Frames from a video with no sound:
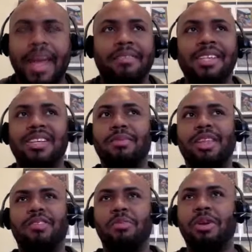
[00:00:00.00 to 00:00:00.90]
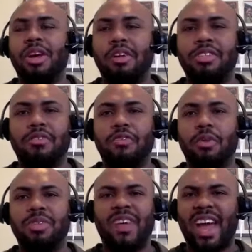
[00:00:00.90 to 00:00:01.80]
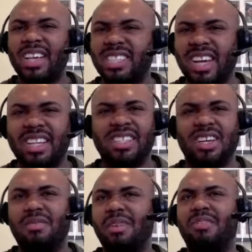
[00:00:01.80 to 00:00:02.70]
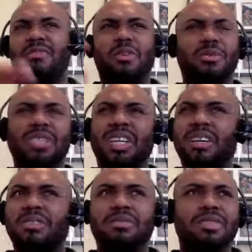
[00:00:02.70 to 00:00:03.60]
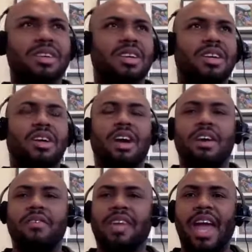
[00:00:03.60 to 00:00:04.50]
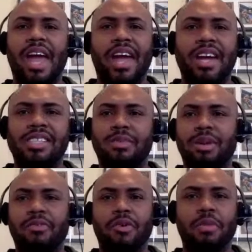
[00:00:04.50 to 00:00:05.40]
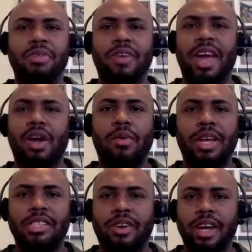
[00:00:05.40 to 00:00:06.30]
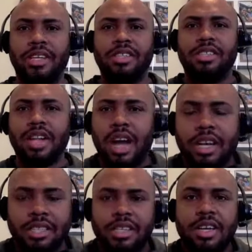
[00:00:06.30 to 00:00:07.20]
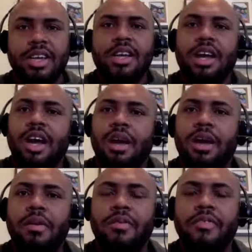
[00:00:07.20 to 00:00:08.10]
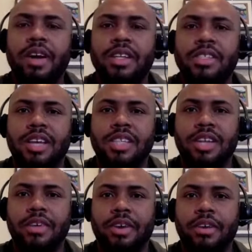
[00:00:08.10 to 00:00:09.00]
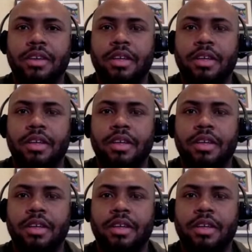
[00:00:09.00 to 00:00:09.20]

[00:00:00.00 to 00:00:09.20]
And this could be in $3 million in the forms of assets. It could be in the forms of cash, could be in forms of equities, right? Stocks, funds, etc.